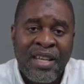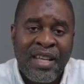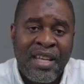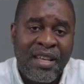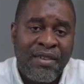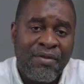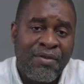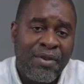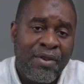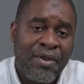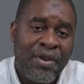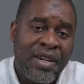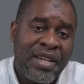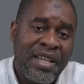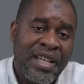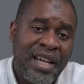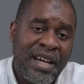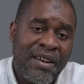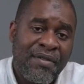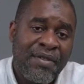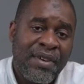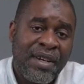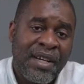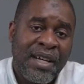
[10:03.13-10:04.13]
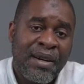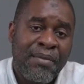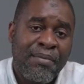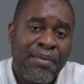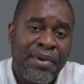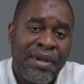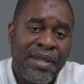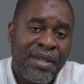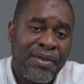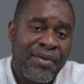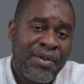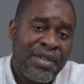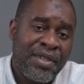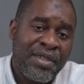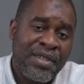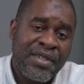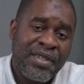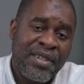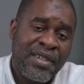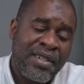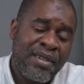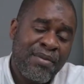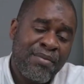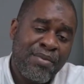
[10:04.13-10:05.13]
If you already have a company
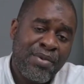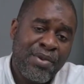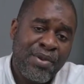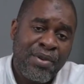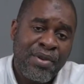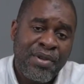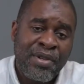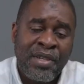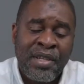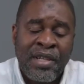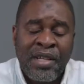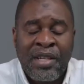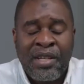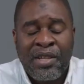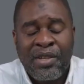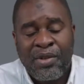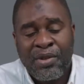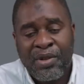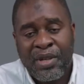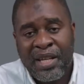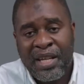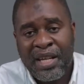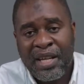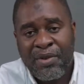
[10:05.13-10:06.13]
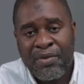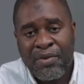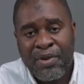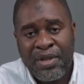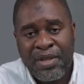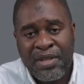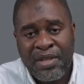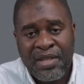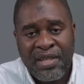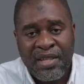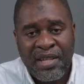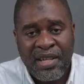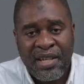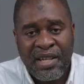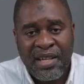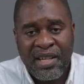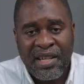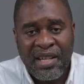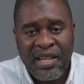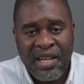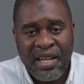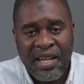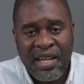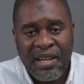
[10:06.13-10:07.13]
registered abroad, you can register
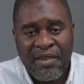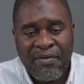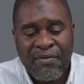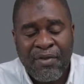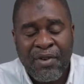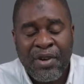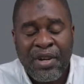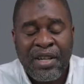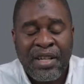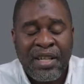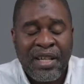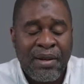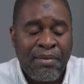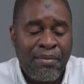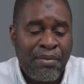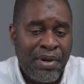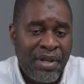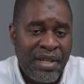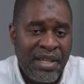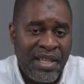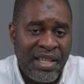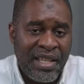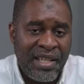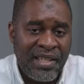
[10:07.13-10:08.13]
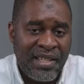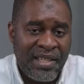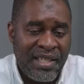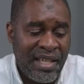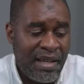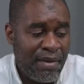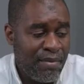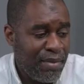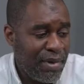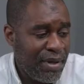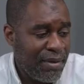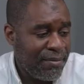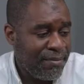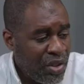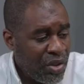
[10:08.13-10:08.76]
a foreign company in Zambia.